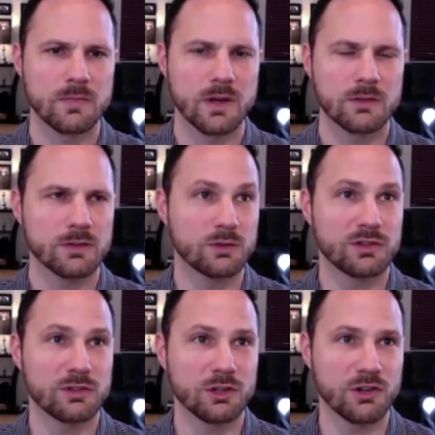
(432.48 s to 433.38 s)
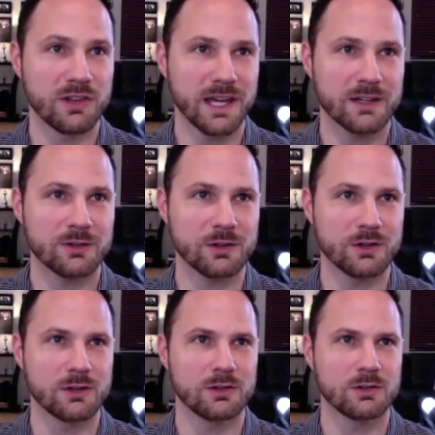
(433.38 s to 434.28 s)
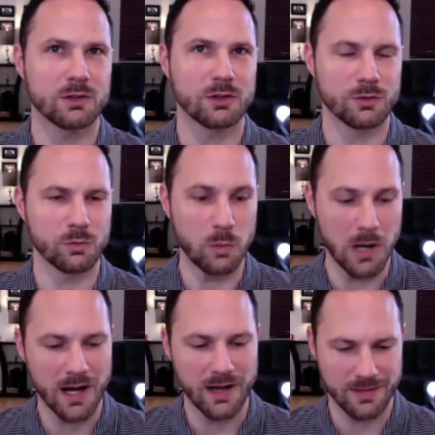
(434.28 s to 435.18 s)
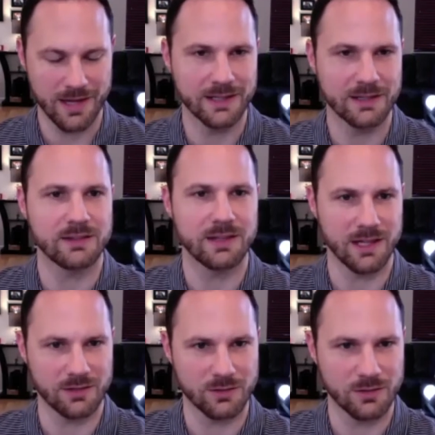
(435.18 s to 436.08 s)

So don't just learn the answer, learn why that is the answer.